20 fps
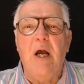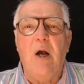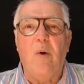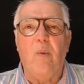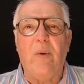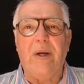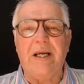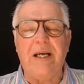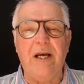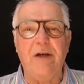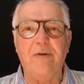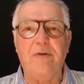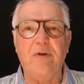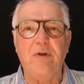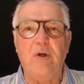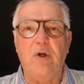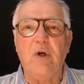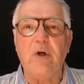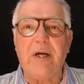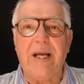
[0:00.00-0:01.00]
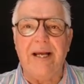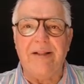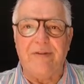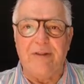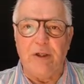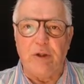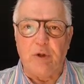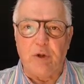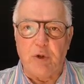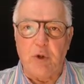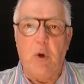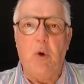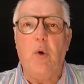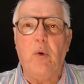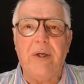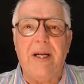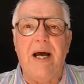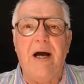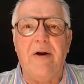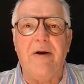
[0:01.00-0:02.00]
We're going to look at the
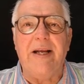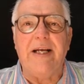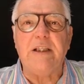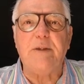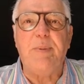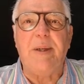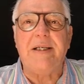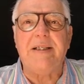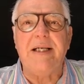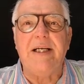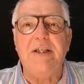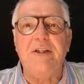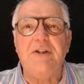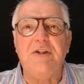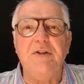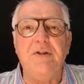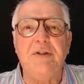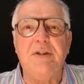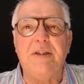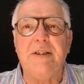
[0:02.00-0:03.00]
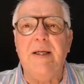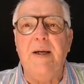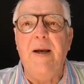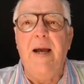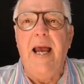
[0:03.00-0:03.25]
drawdown expectations.